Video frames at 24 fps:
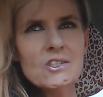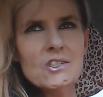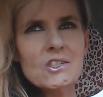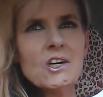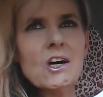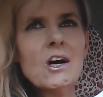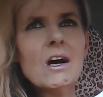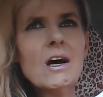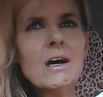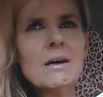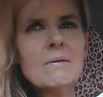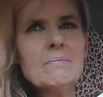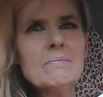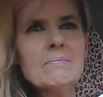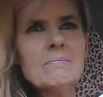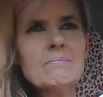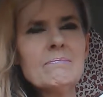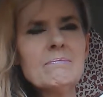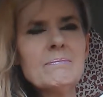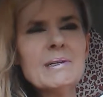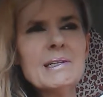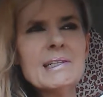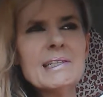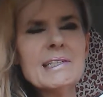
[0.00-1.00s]
job
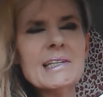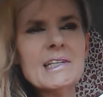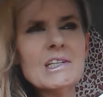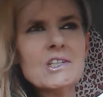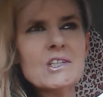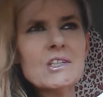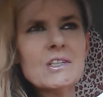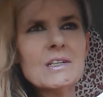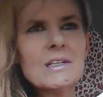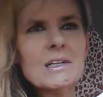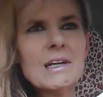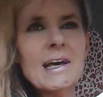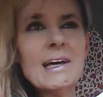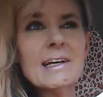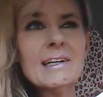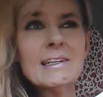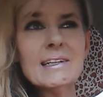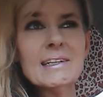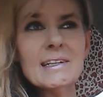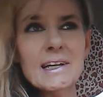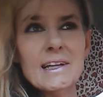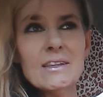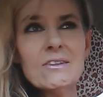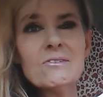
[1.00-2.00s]
position at
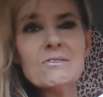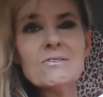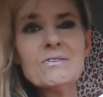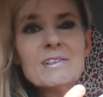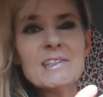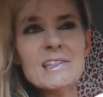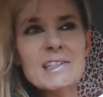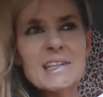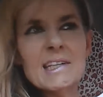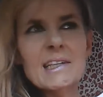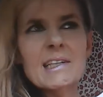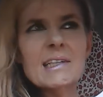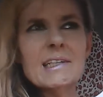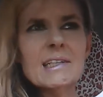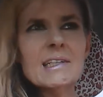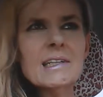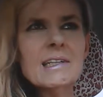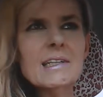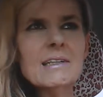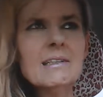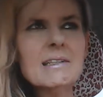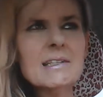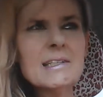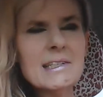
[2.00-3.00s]
another
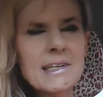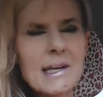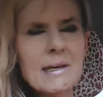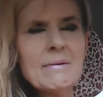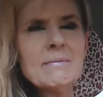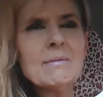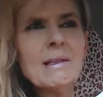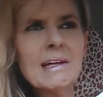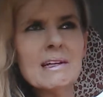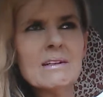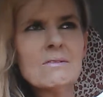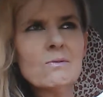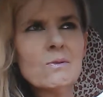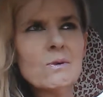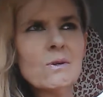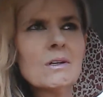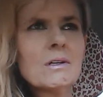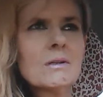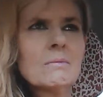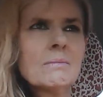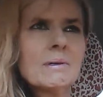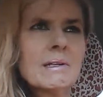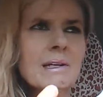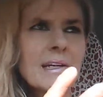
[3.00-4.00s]
facility. The same line of
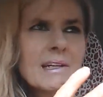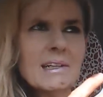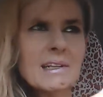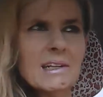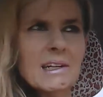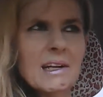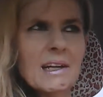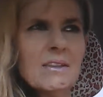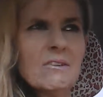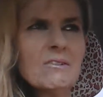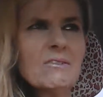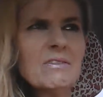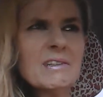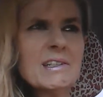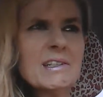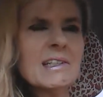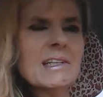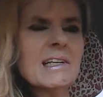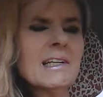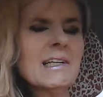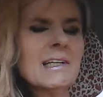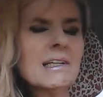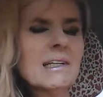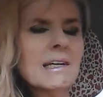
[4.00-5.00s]
work, but at another
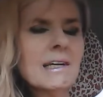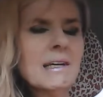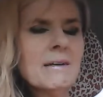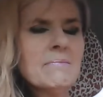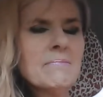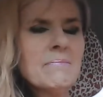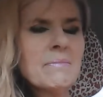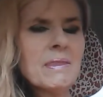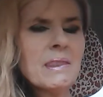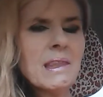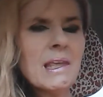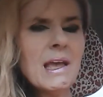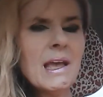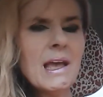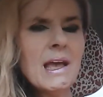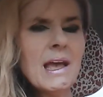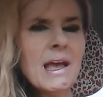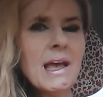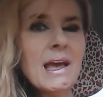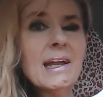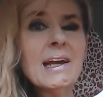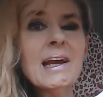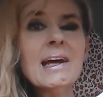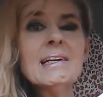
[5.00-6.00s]
facility.
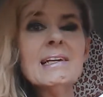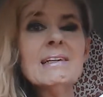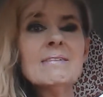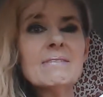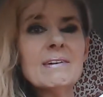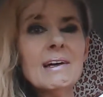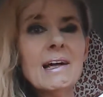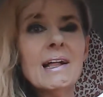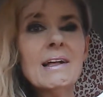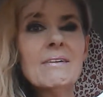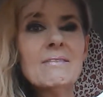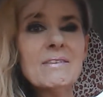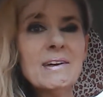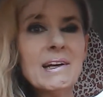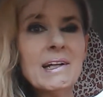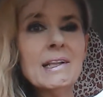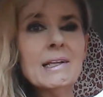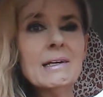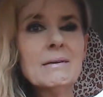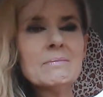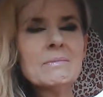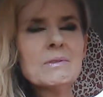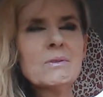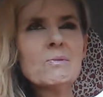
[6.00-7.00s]
And I
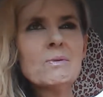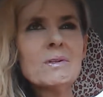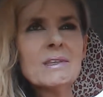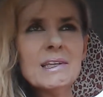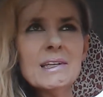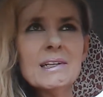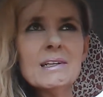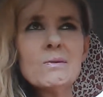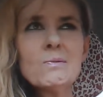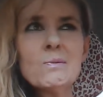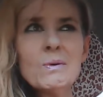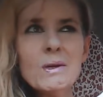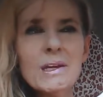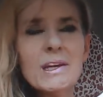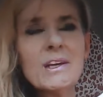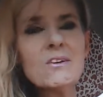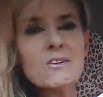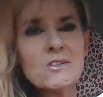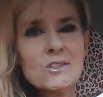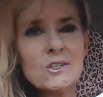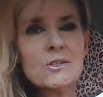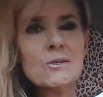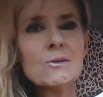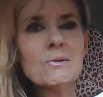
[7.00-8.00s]
developed, within a week
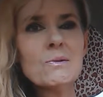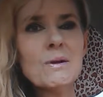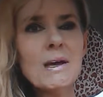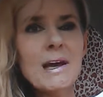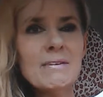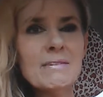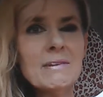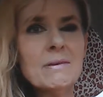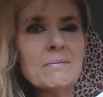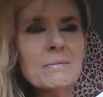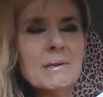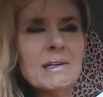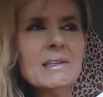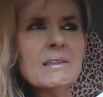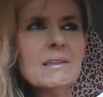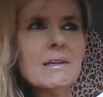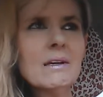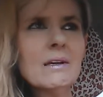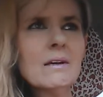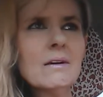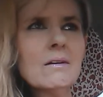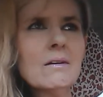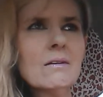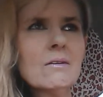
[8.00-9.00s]
or two having been
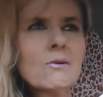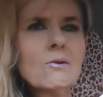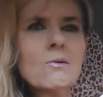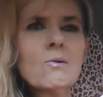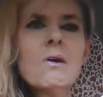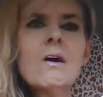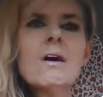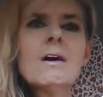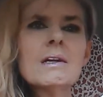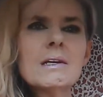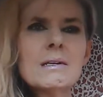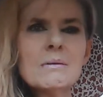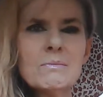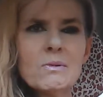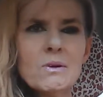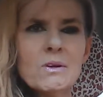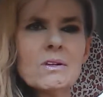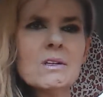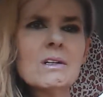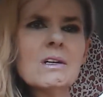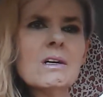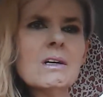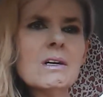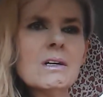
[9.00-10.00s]
there, chronic
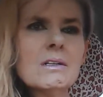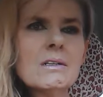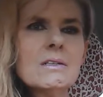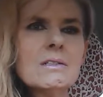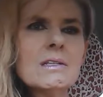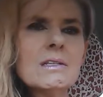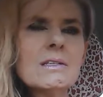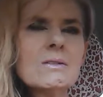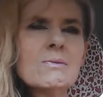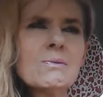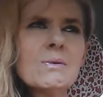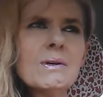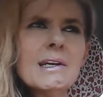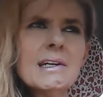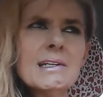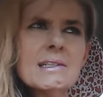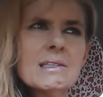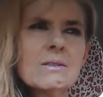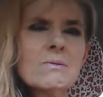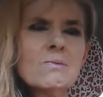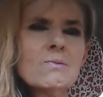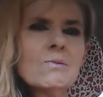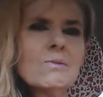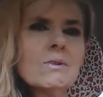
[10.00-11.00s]
bronchitis. As we had
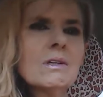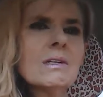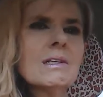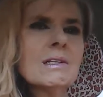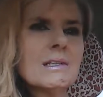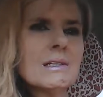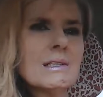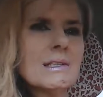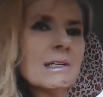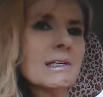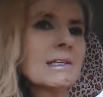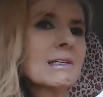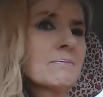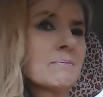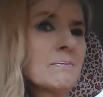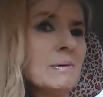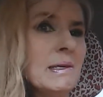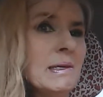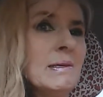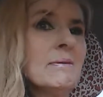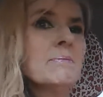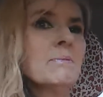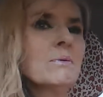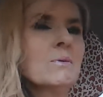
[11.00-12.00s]
some really sick
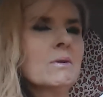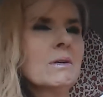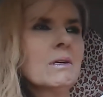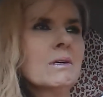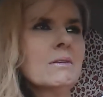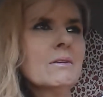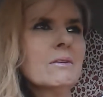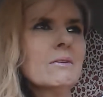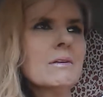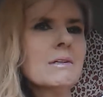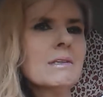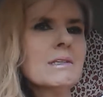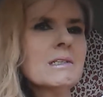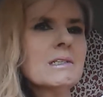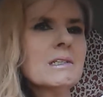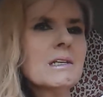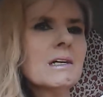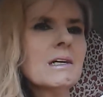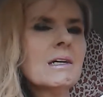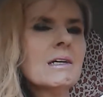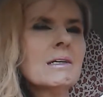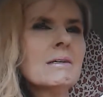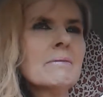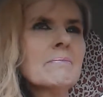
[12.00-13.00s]
people in there at the
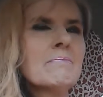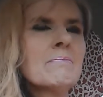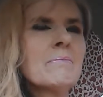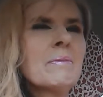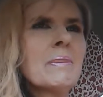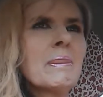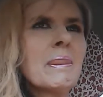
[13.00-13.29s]
time